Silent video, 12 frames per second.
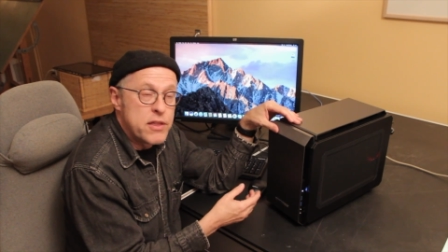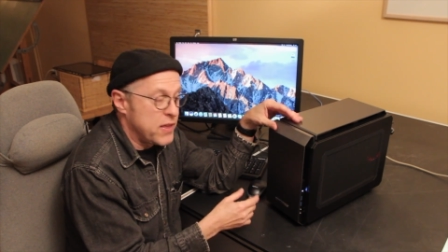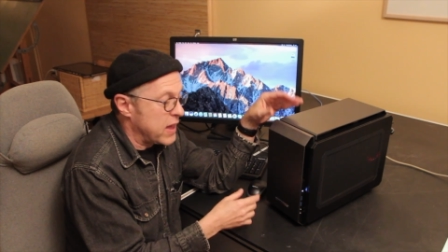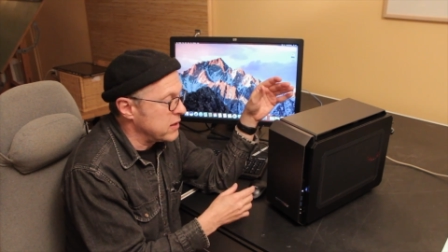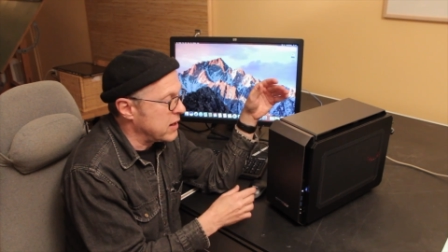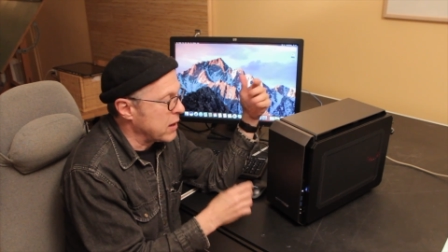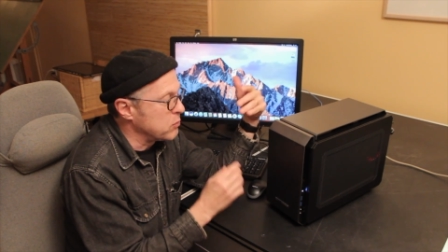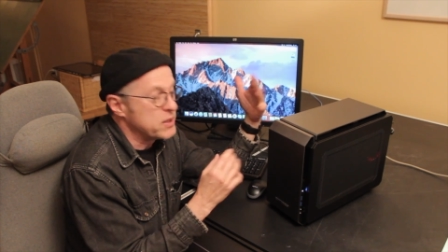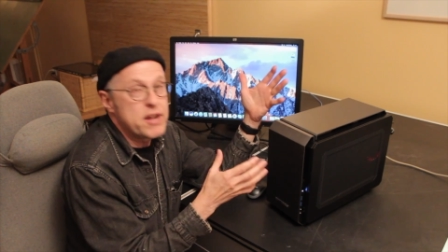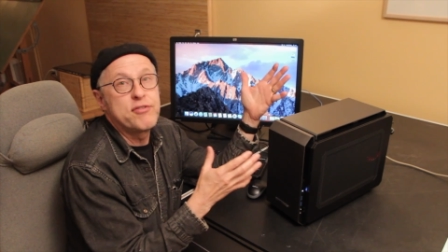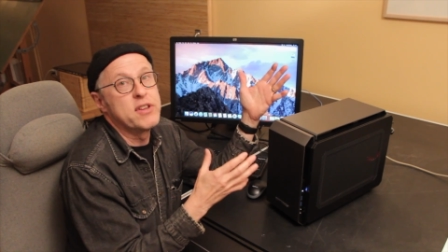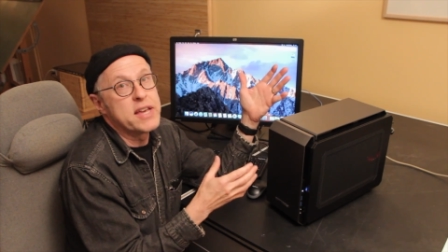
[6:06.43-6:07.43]
then I
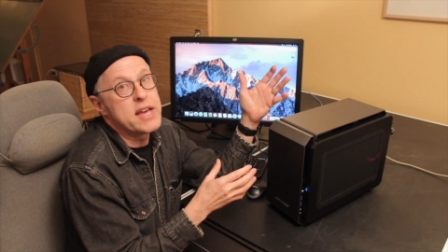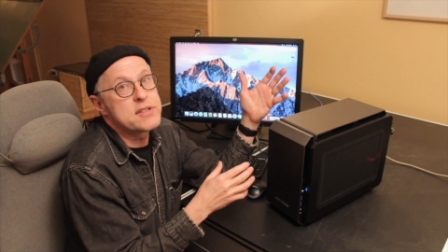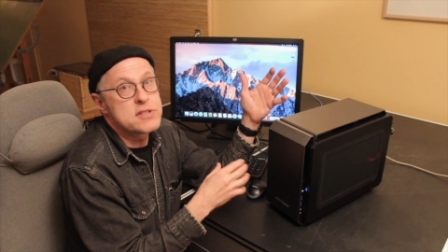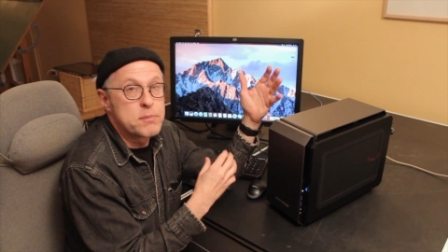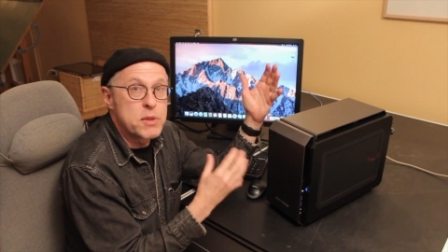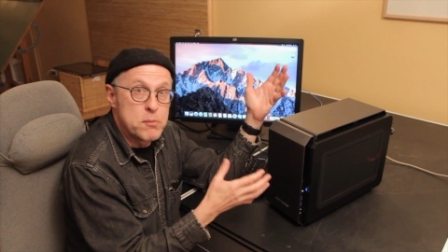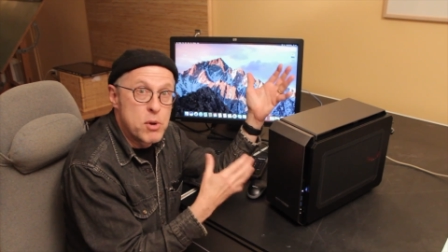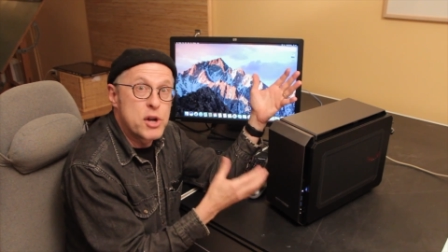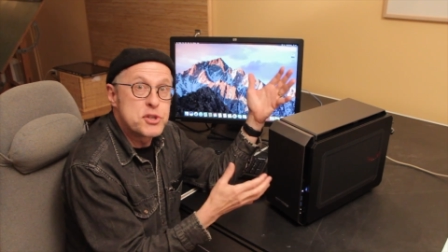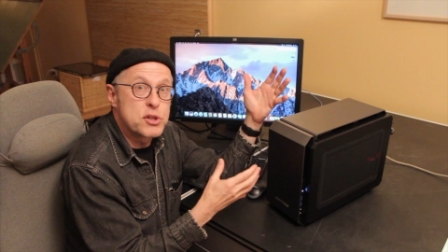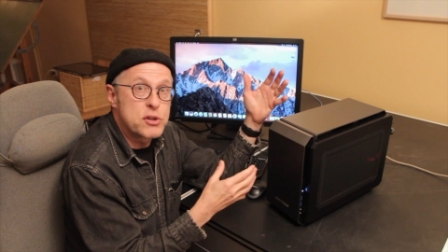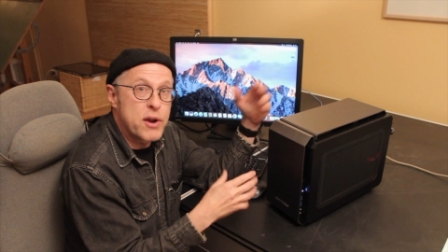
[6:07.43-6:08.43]
would definitely get something
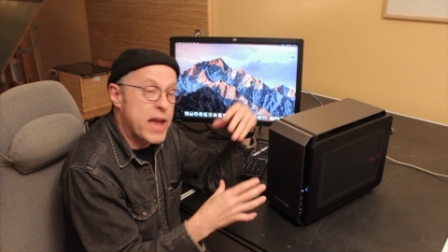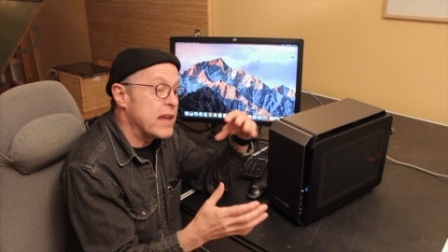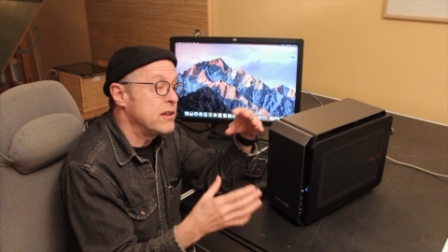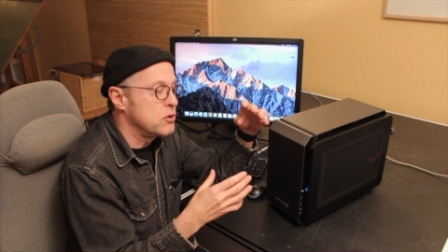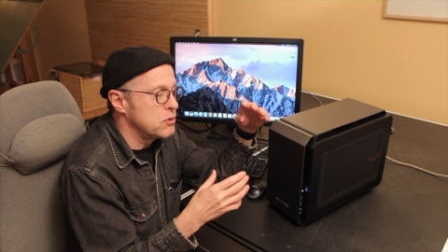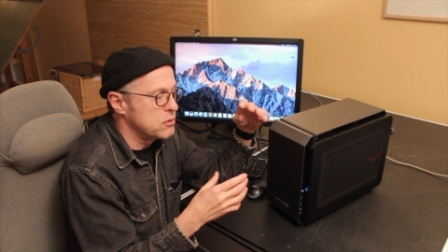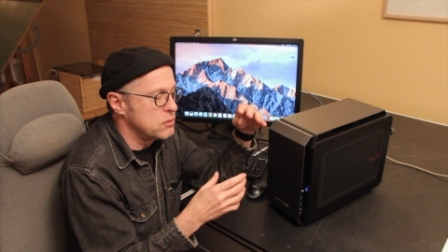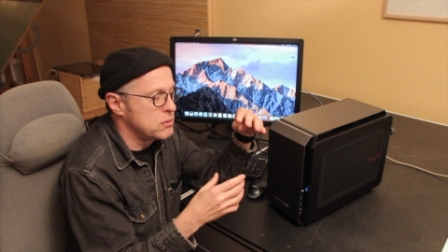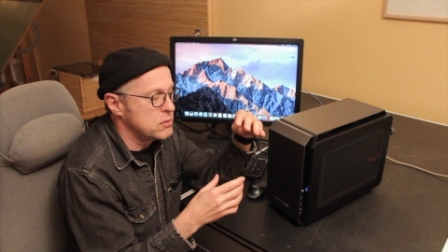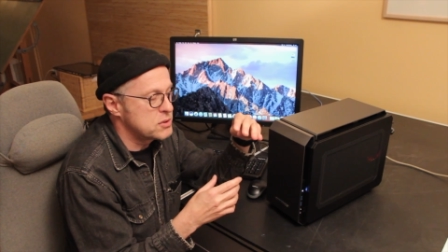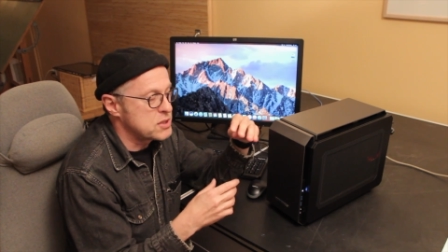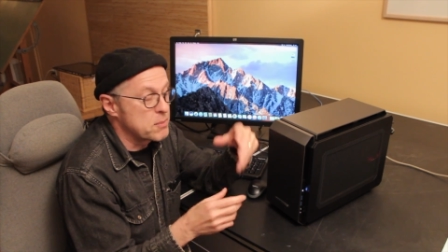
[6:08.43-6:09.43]
modular and
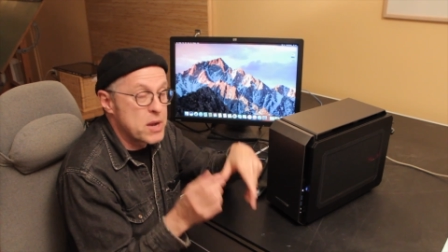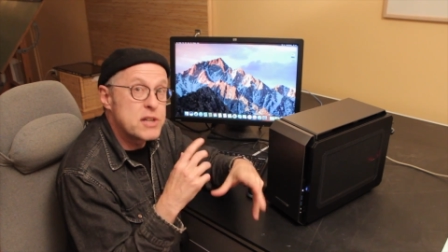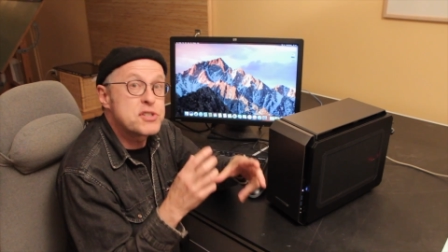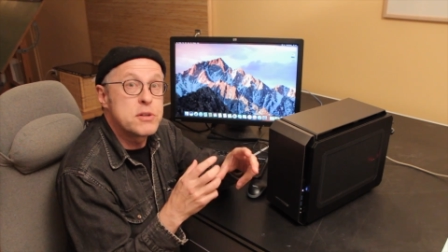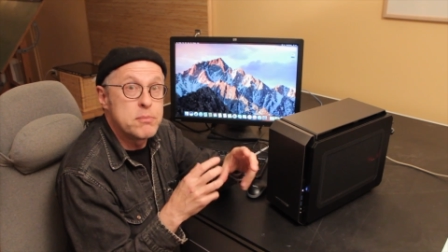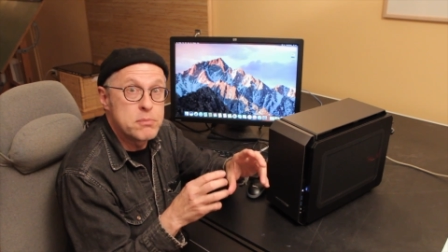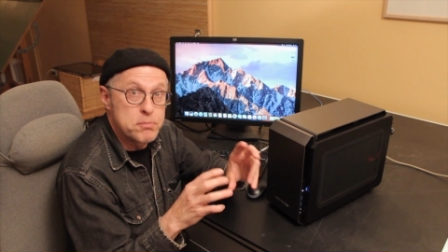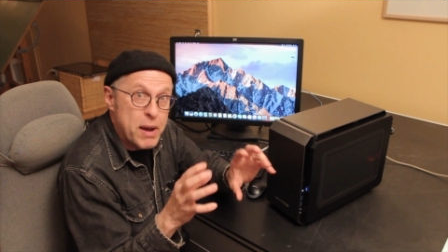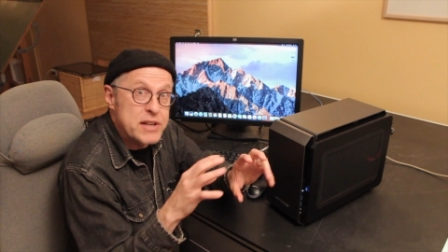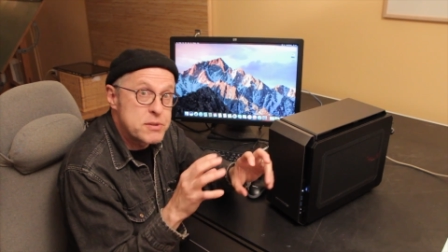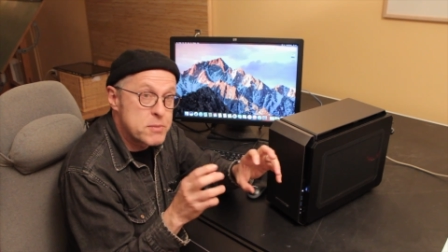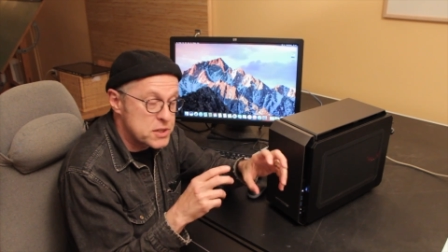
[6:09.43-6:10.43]
do some custom,
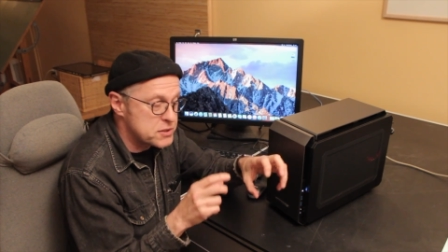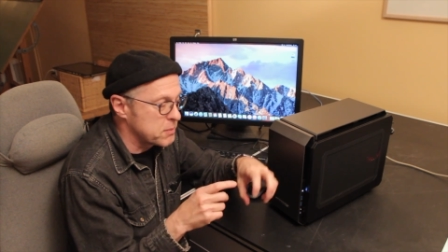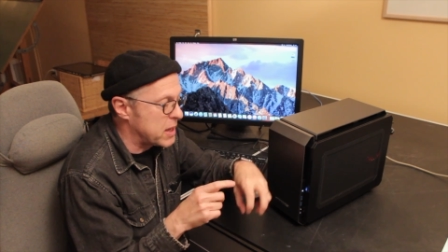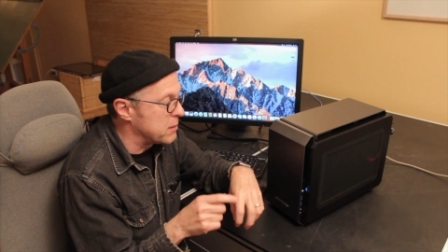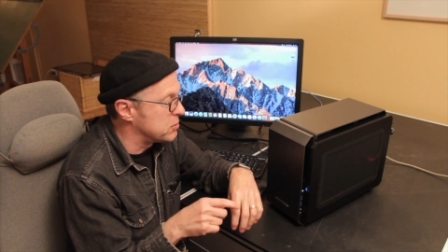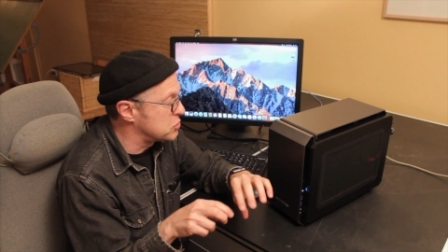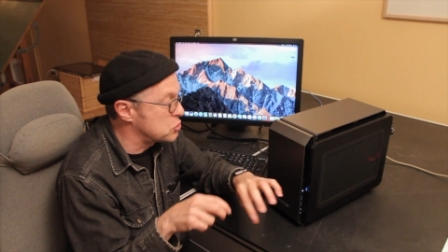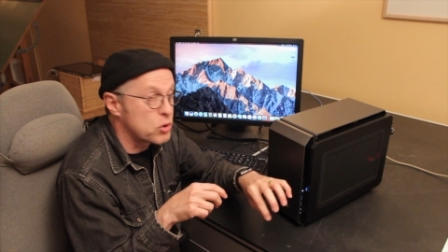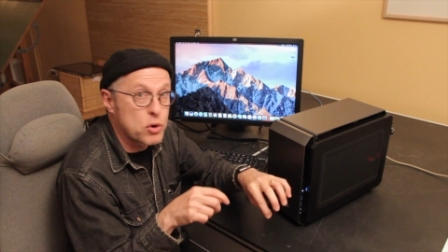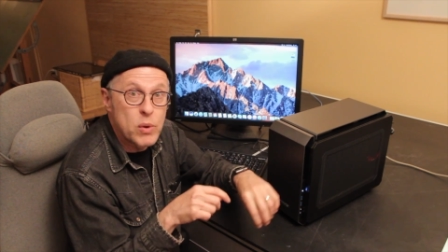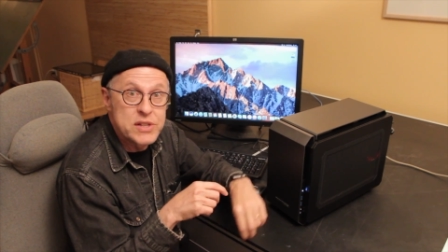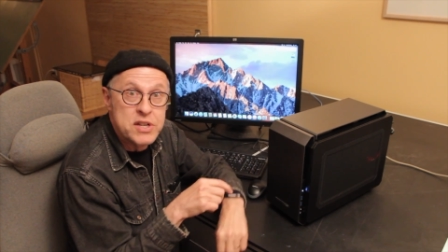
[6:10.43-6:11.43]
buy some custom cables,
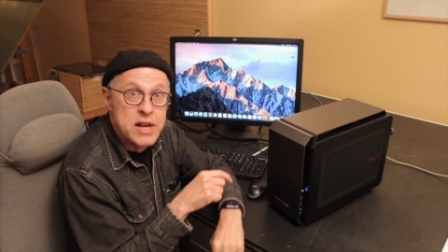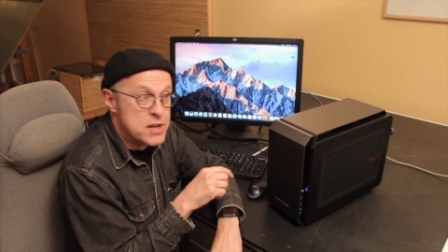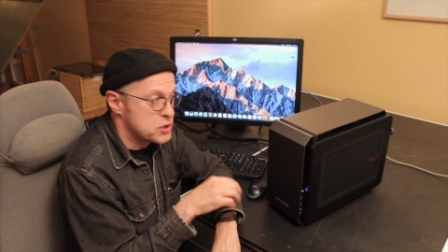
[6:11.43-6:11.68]
shorter ones,